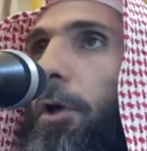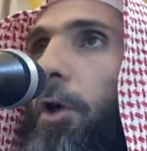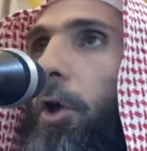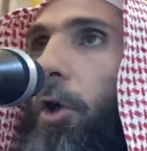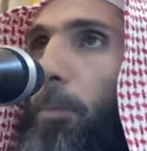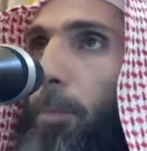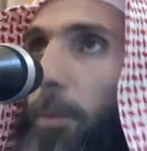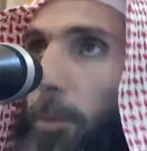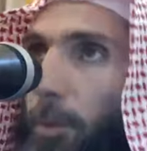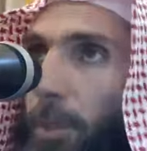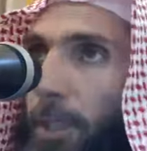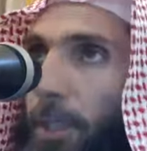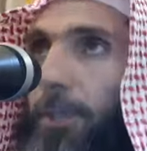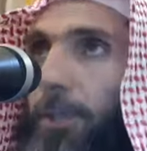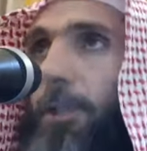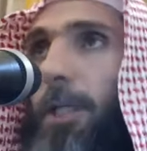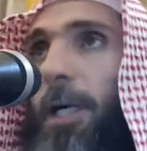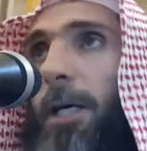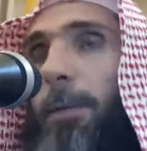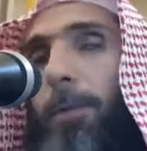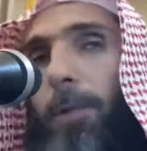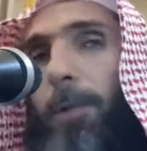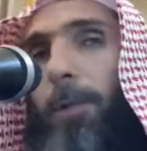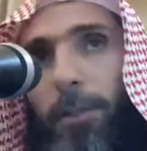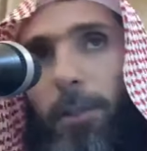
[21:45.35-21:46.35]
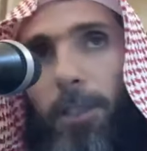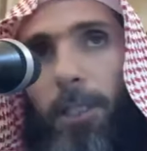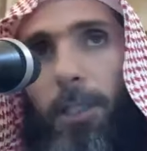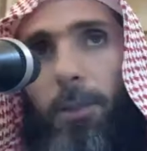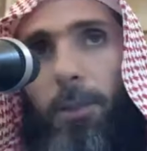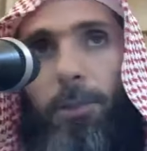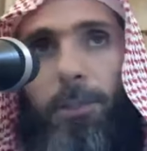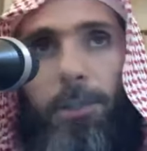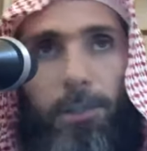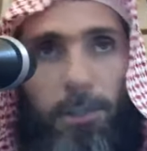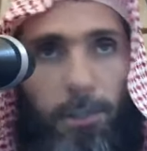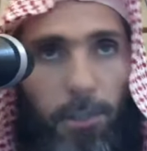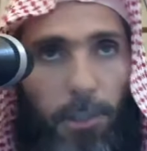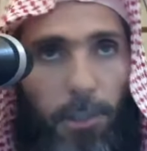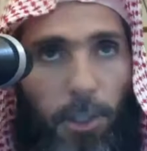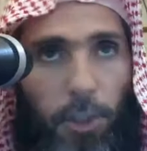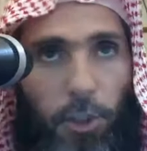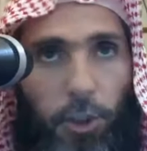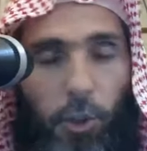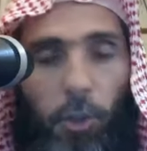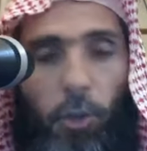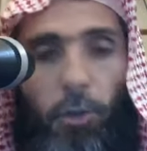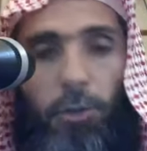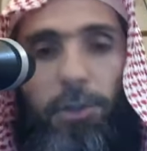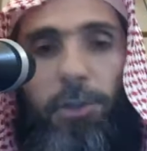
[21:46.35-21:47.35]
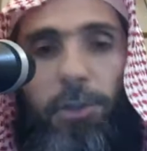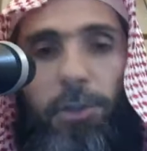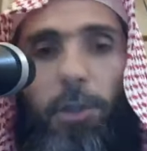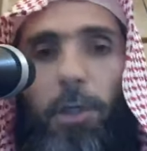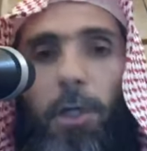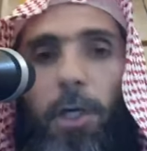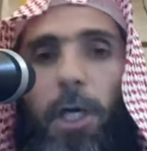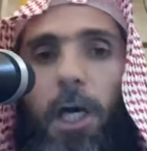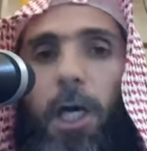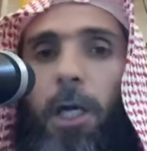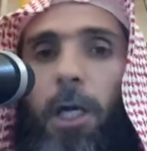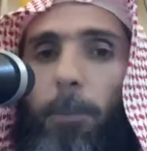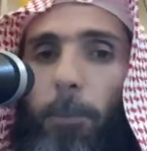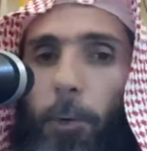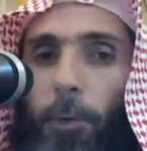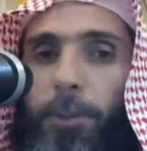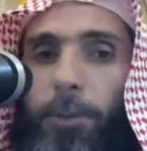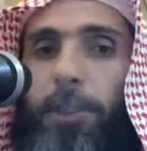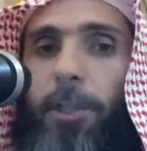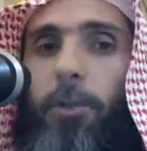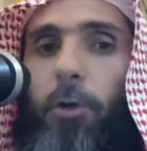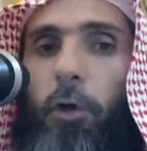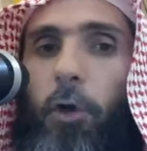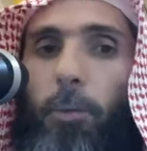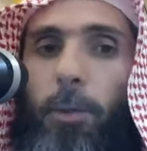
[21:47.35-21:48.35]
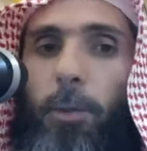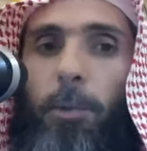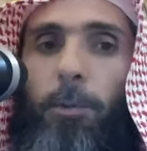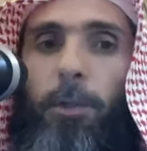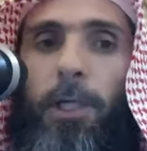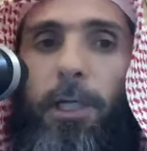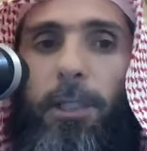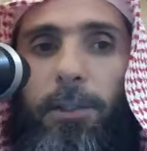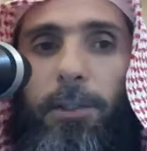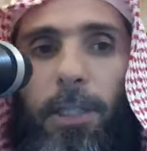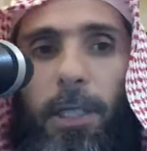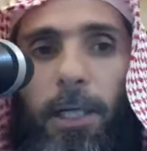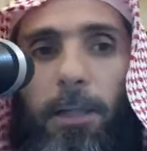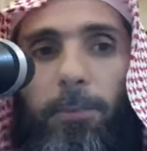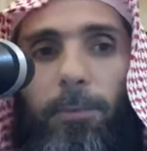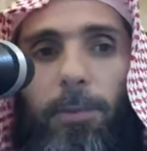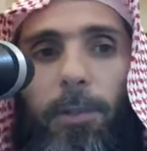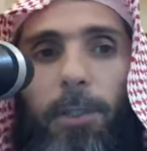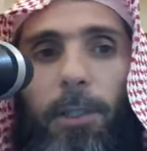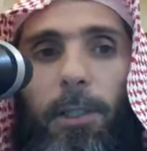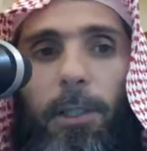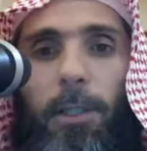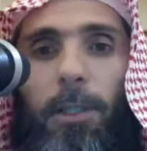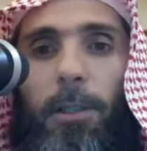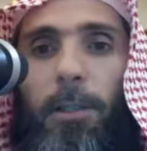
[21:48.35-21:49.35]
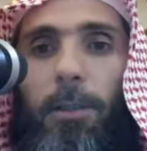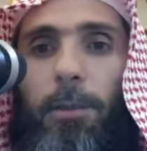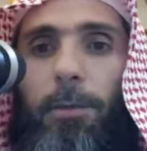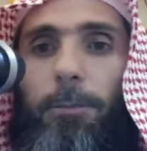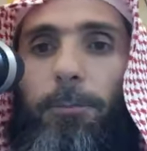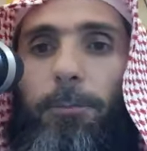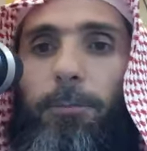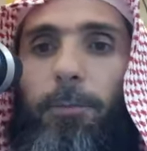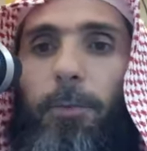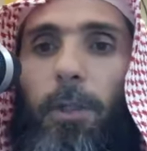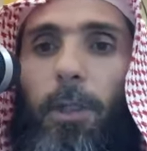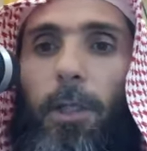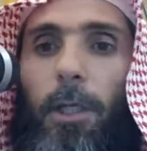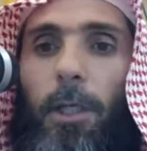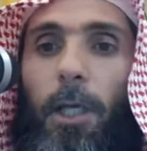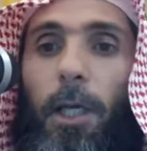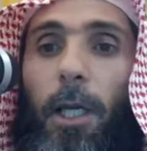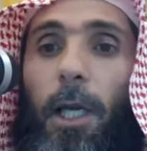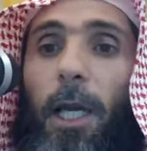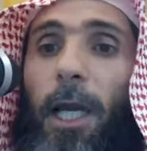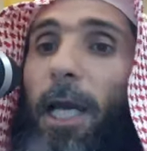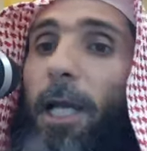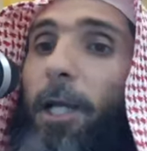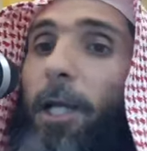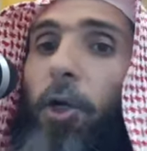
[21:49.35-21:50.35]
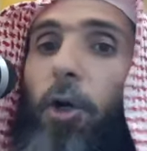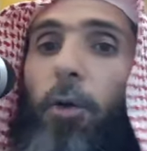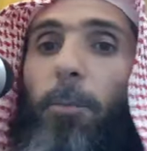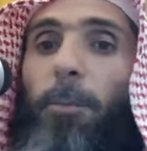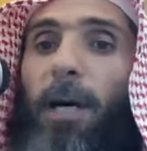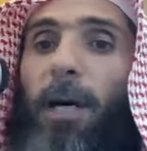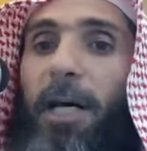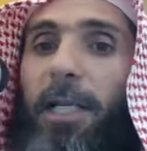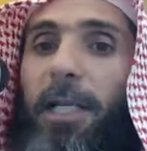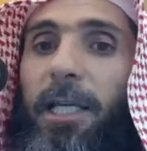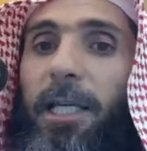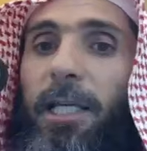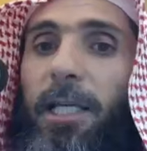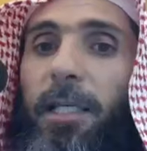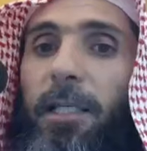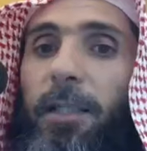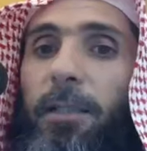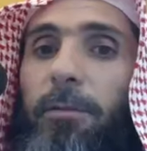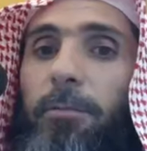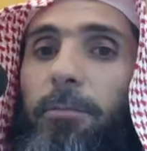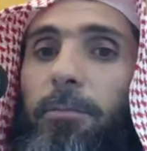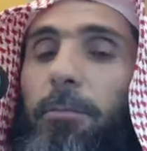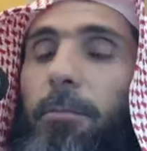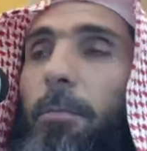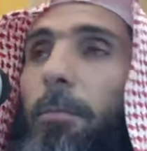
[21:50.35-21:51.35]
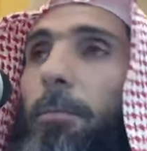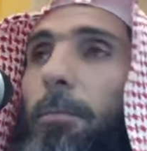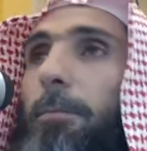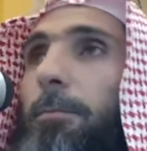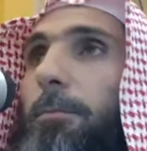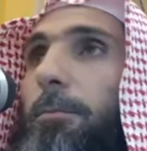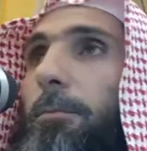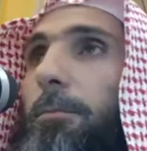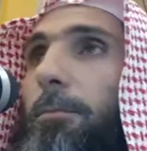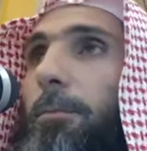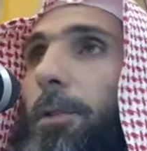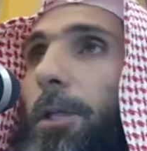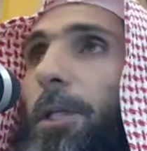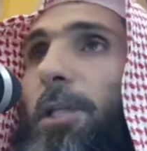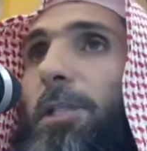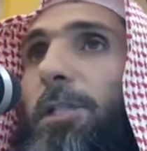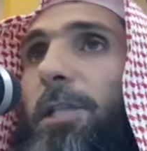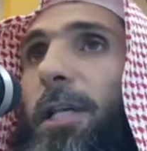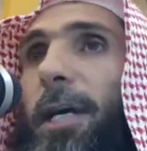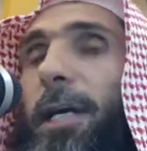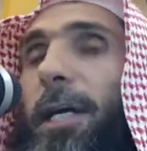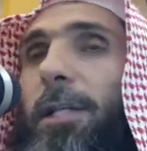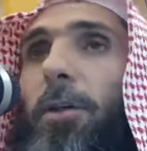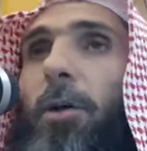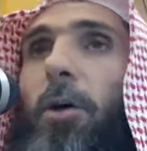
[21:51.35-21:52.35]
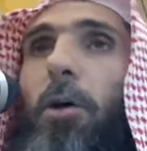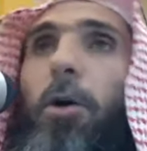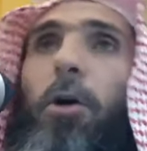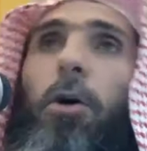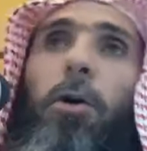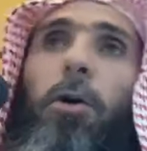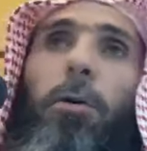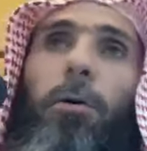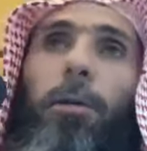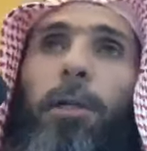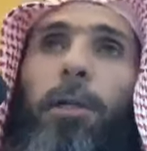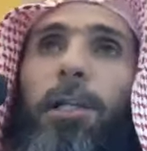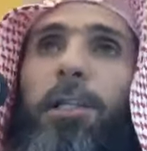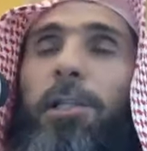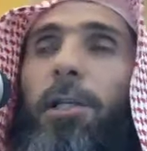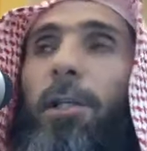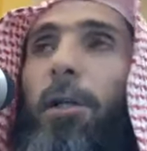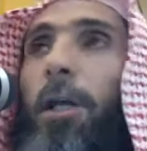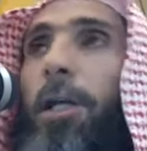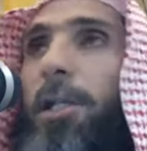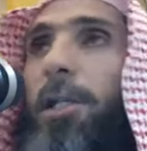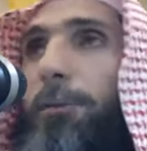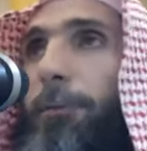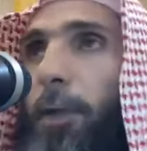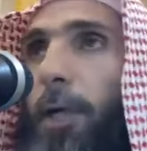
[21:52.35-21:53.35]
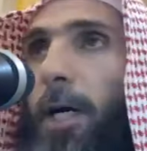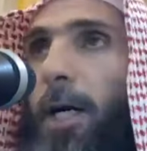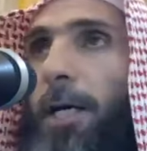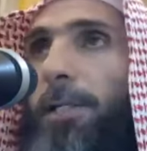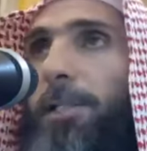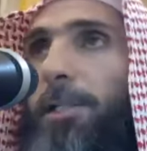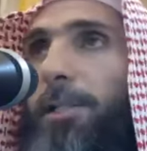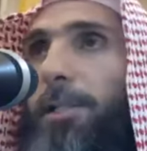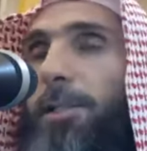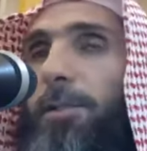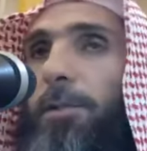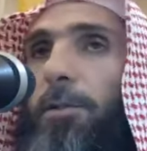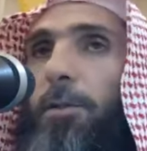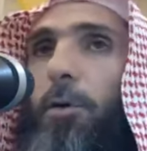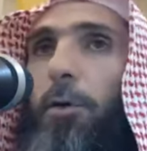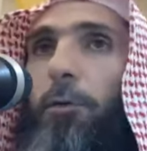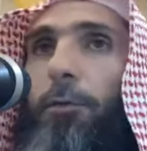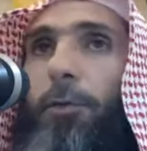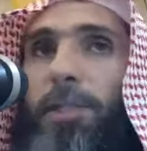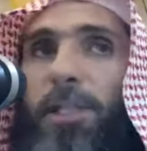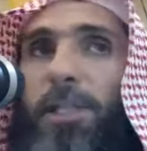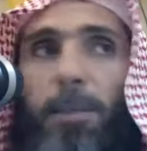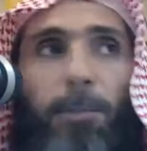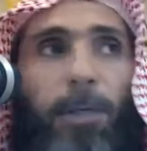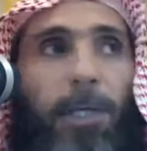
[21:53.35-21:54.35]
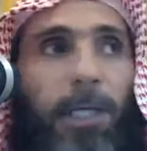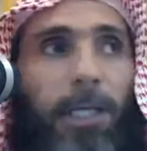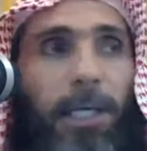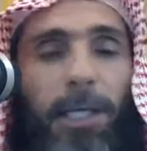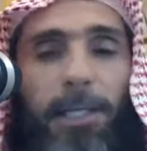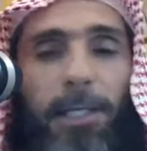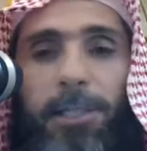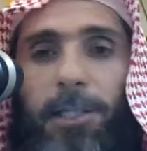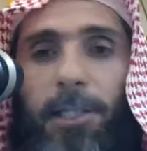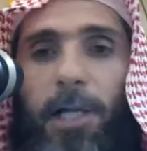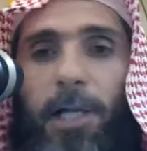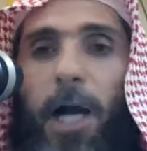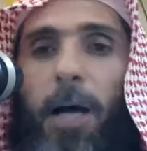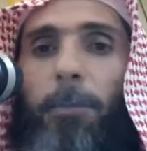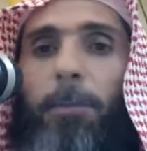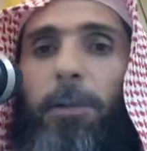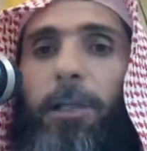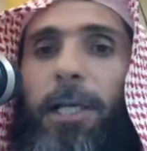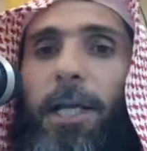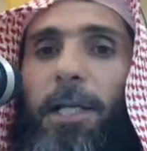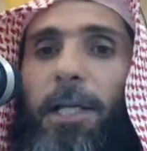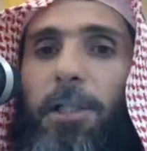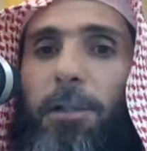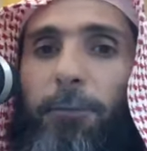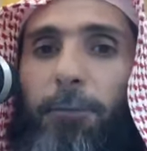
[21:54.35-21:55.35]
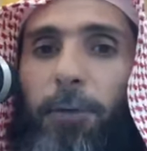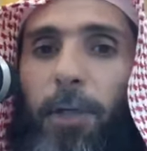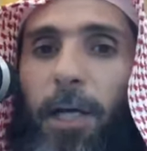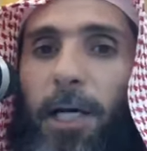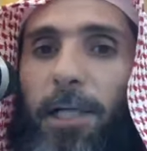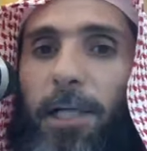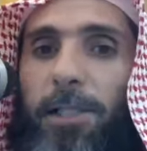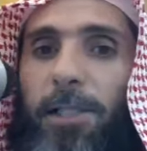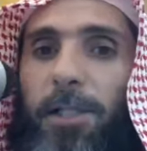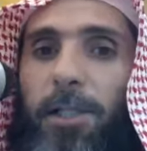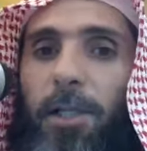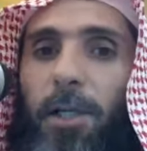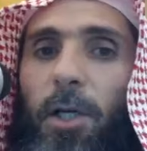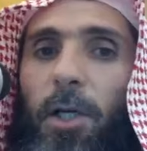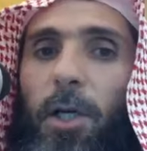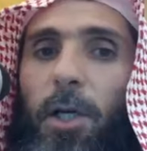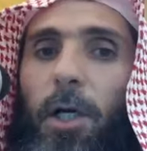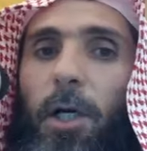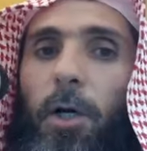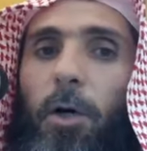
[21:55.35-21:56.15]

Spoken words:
Umar al-Khattab radiallahu anhu. He chose and appointed Umar al-Khattab. And nobody, he said, oh, this is, it's for us or for somebody else, an obligation for us.